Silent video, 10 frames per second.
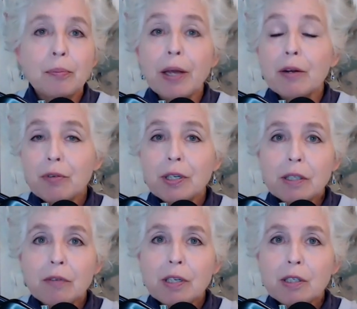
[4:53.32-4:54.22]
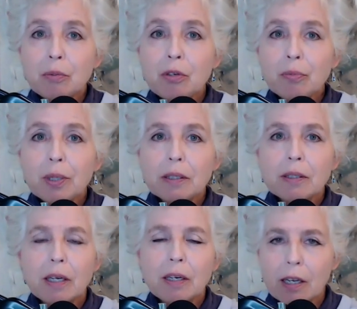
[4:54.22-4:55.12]
benefits of these
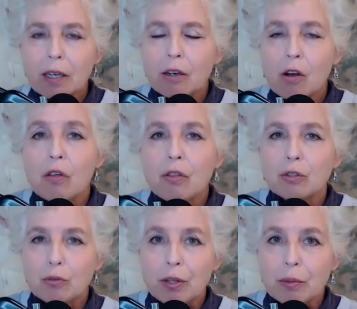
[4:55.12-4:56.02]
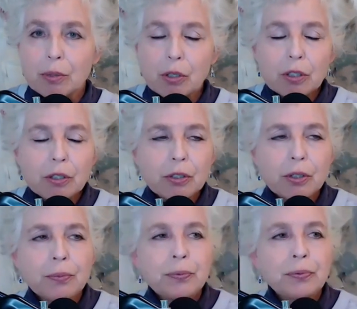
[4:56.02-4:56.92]
movements, and I call those rhythm circles.
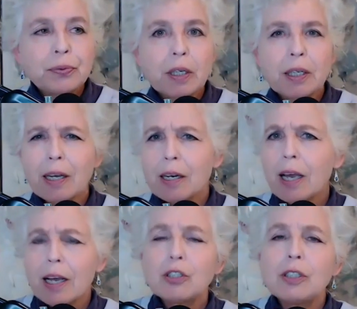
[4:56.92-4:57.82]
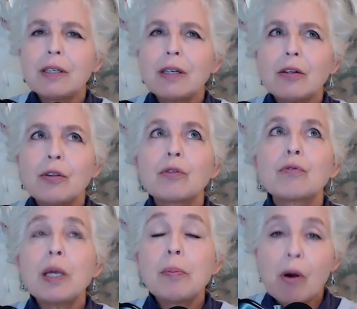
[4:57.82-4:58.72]
And again, I actually did a
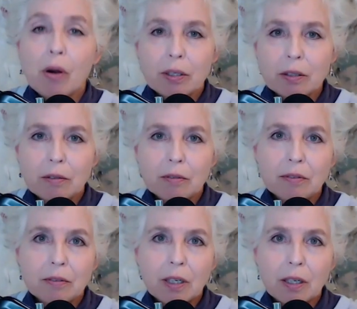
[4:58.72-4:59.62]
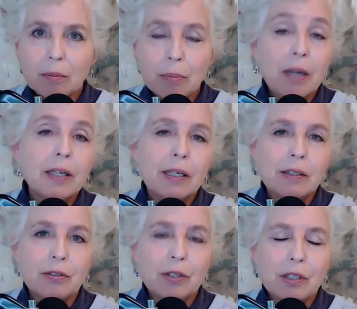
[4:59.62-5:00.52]
3-part podcast
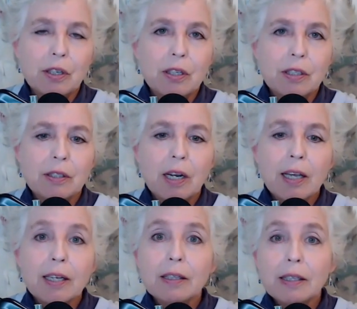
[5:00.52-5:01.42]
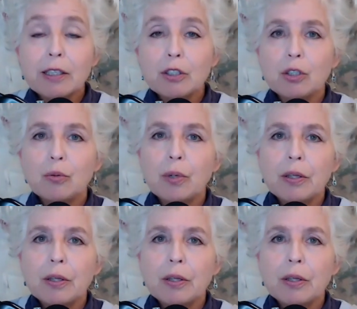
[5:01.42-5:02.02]
series on this that I can link to